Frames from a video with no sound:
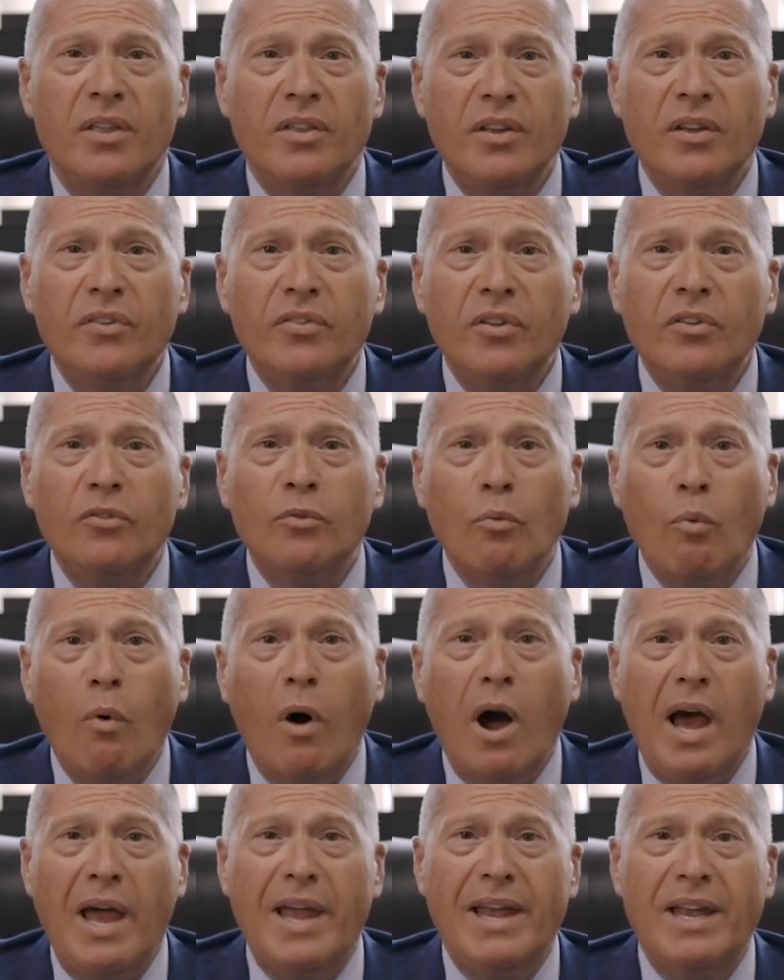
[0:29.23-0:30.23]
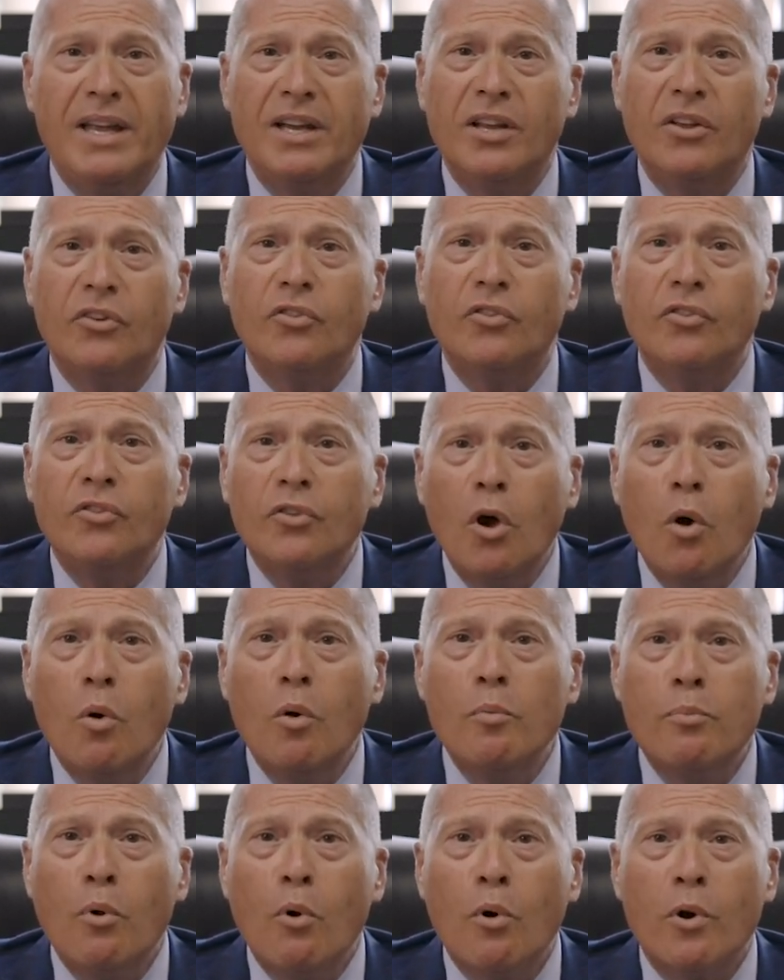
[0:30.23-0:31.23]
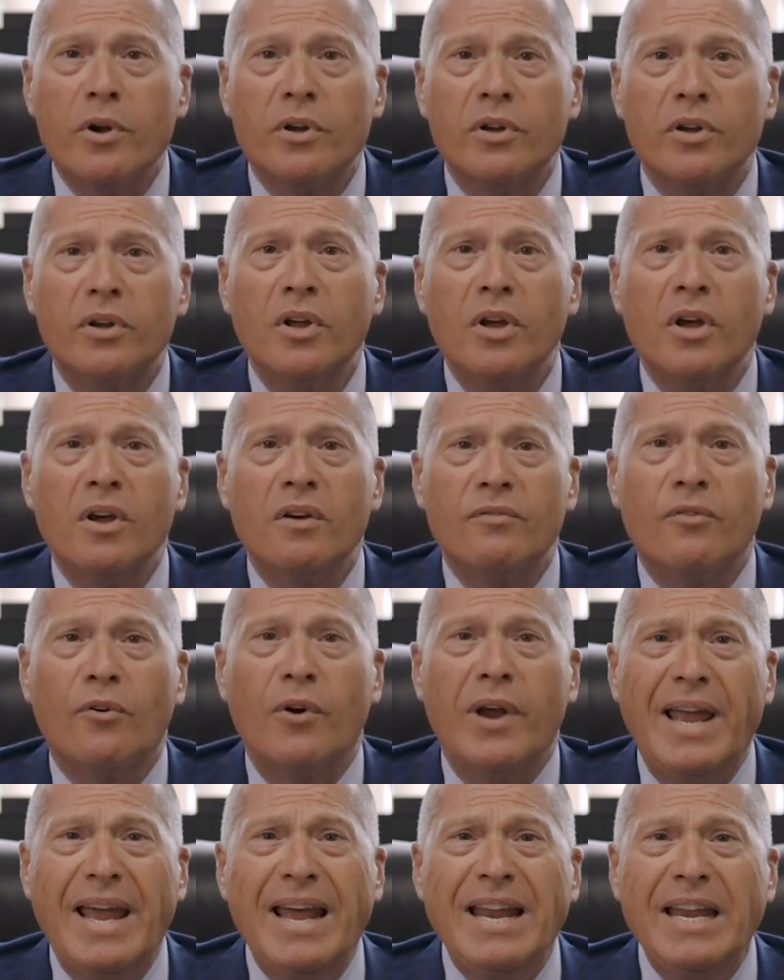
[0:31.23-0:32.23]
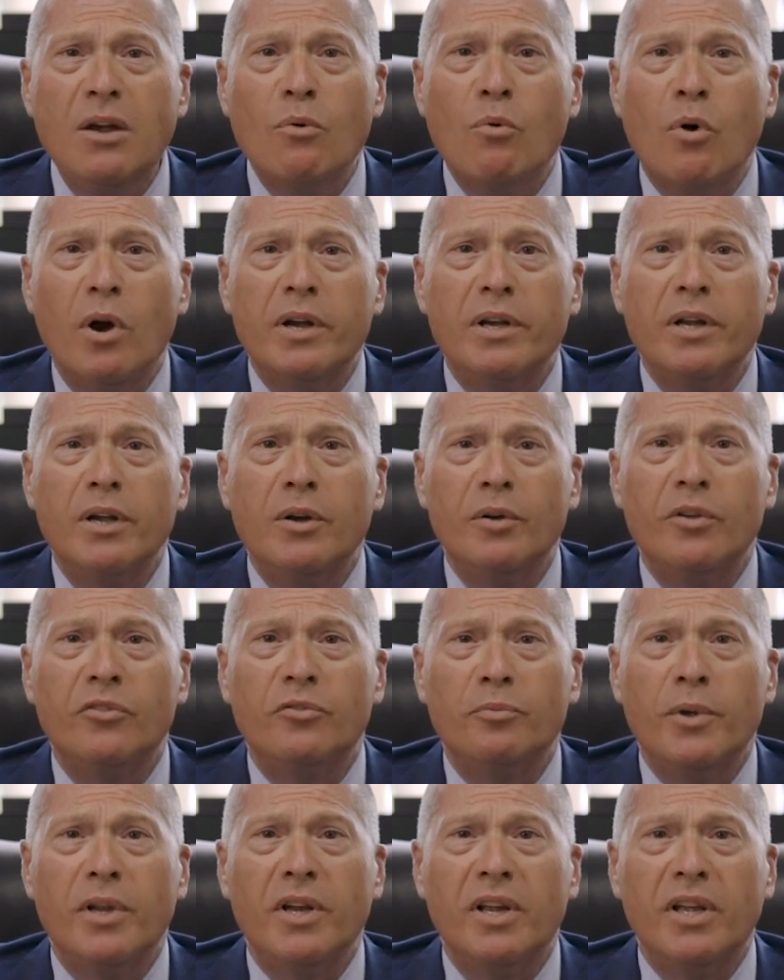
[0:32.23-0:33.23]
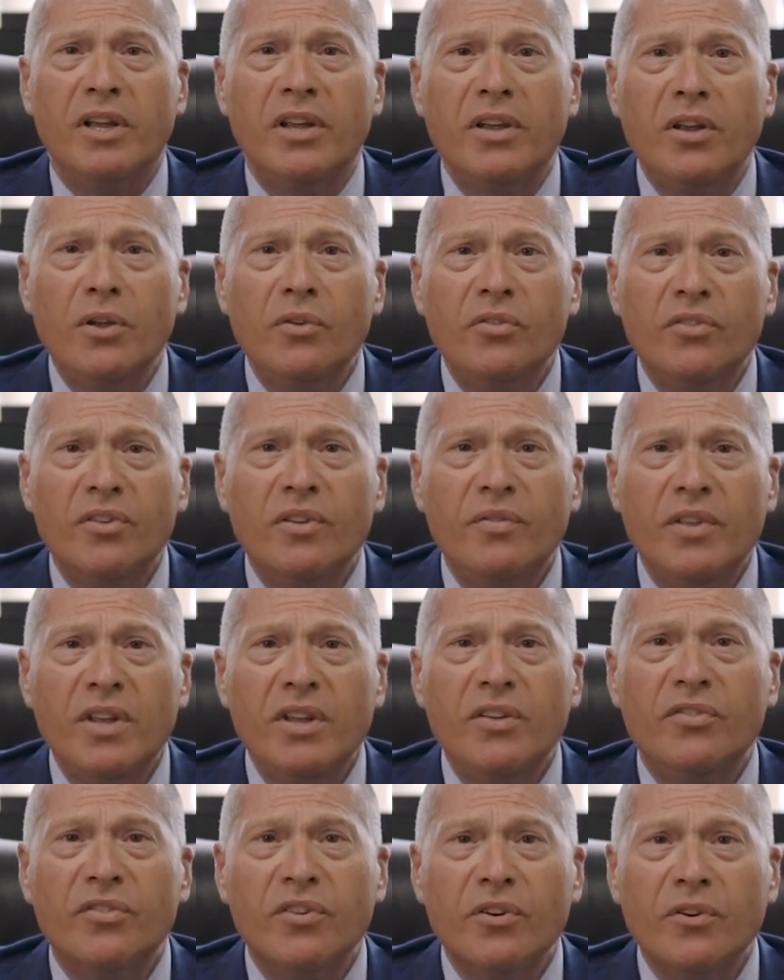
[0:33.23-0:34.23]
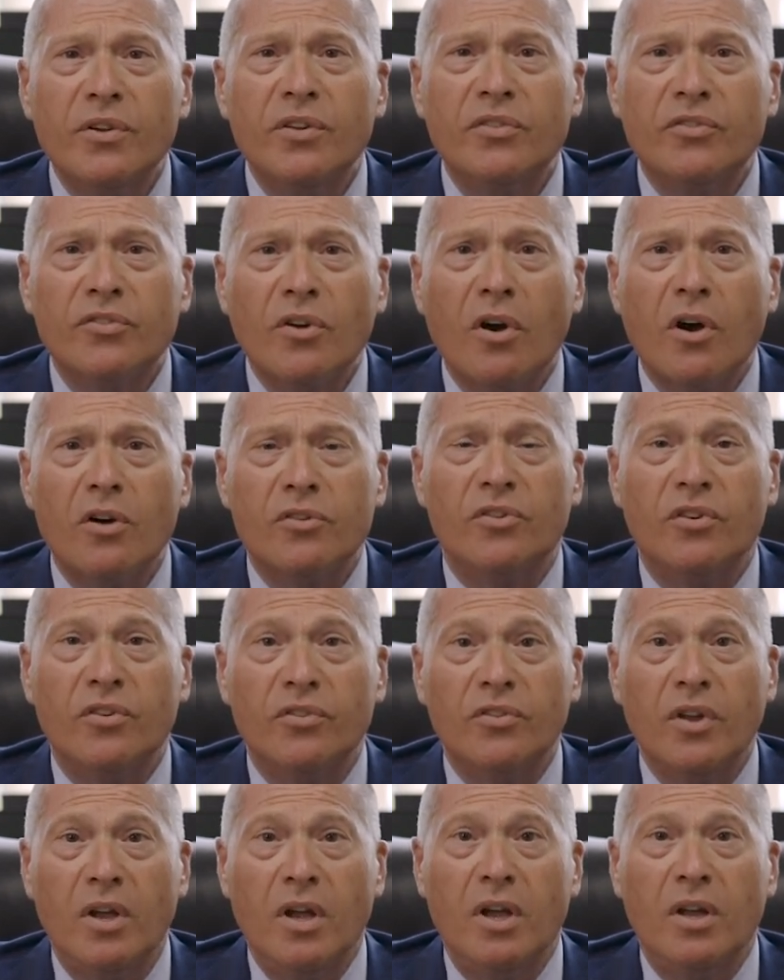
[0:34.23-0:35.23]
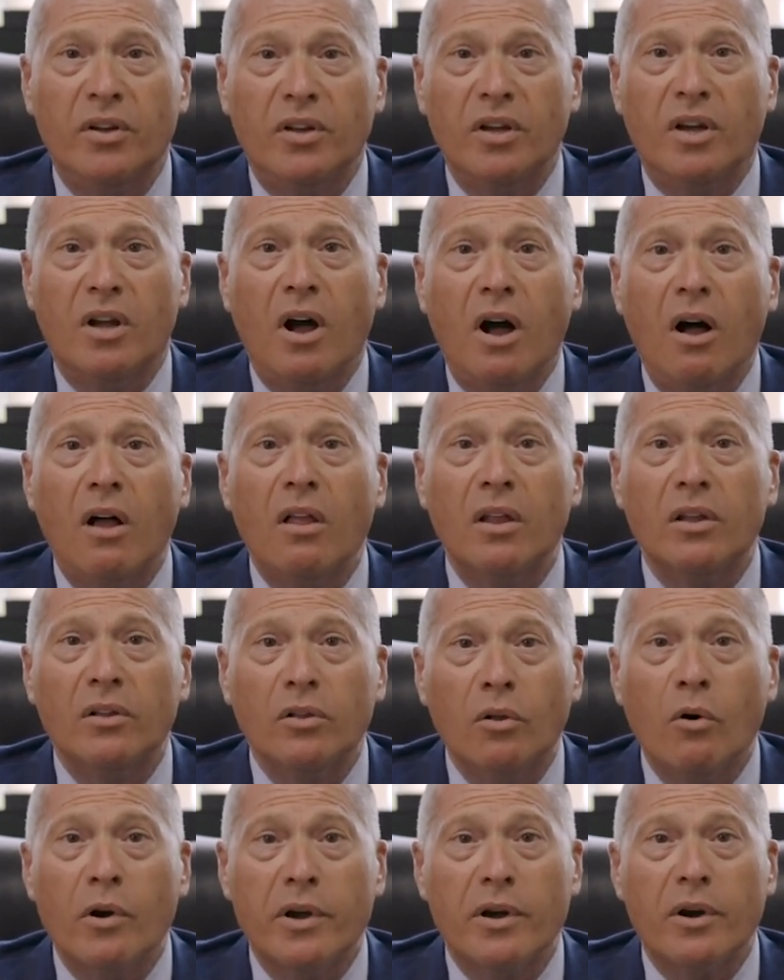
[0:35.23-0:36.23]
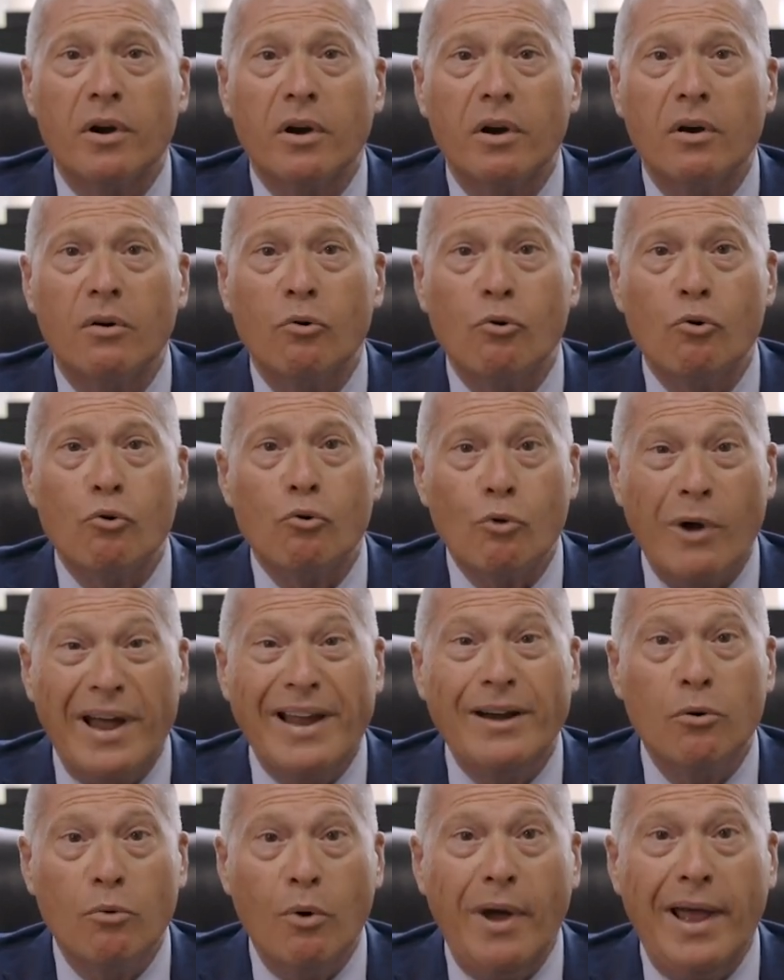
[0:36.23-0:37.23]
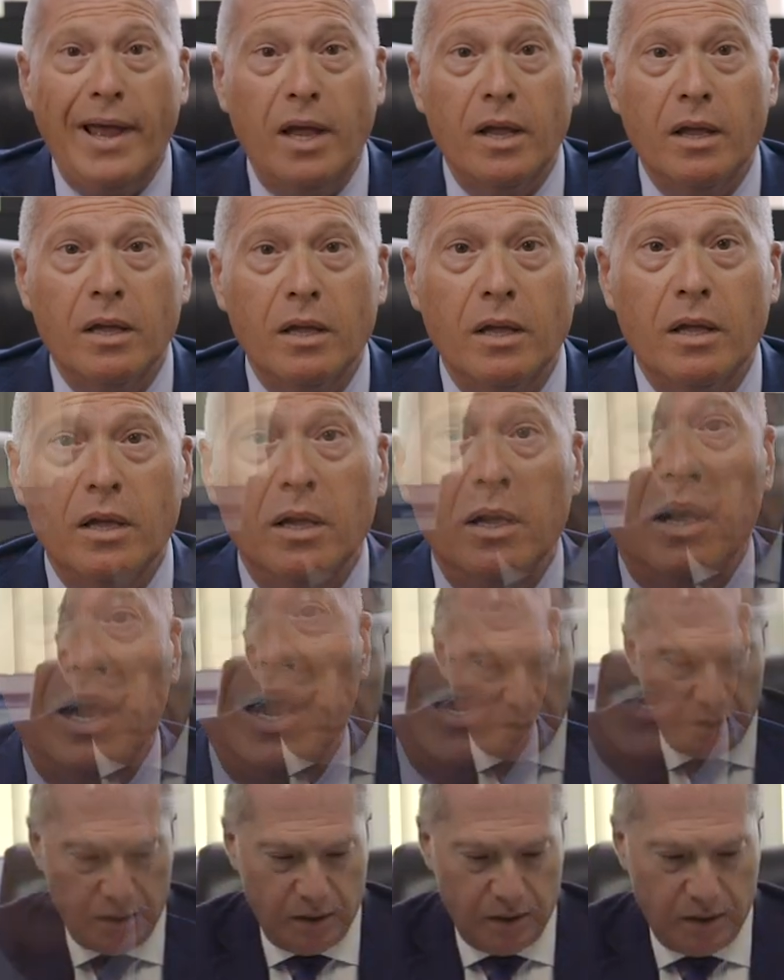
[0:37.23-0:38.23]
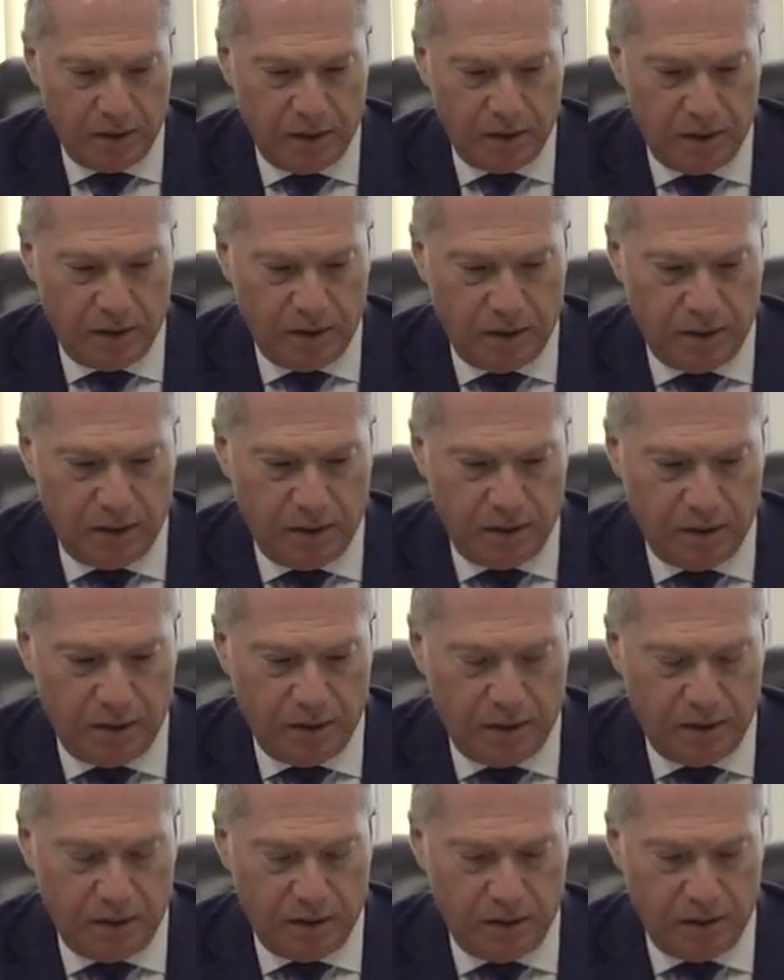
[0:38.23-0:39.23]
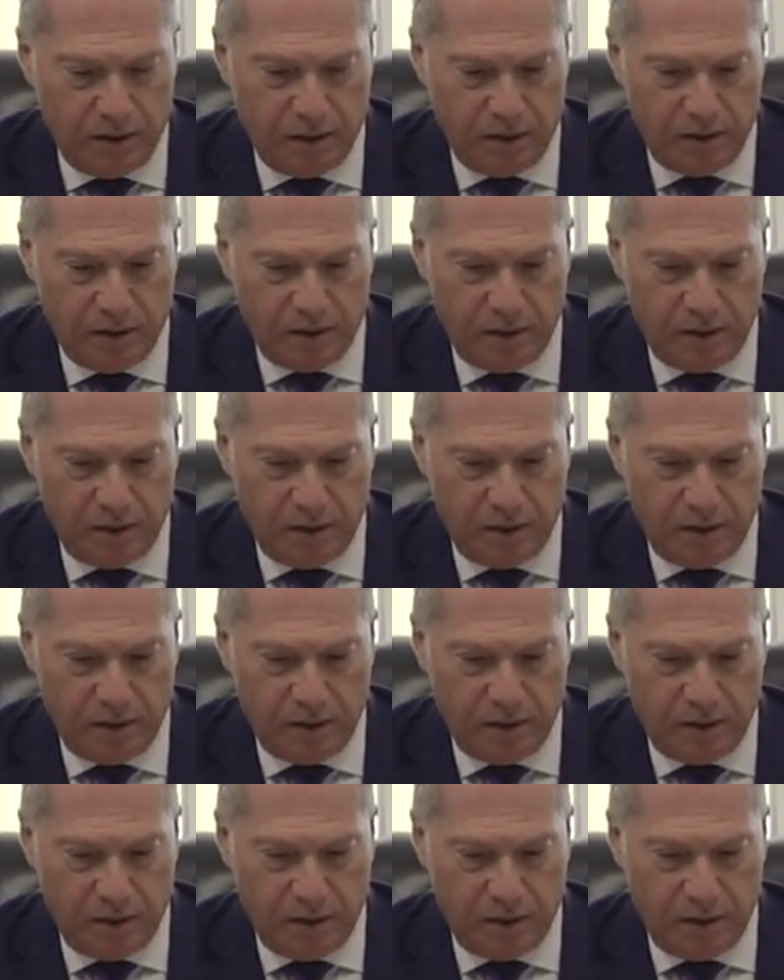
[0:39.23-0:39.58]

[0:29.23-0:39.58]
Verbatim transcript: This is why it is so important for anyone who has been accused of these serious charges to call a lawyer right away. I am Peter M. Liss,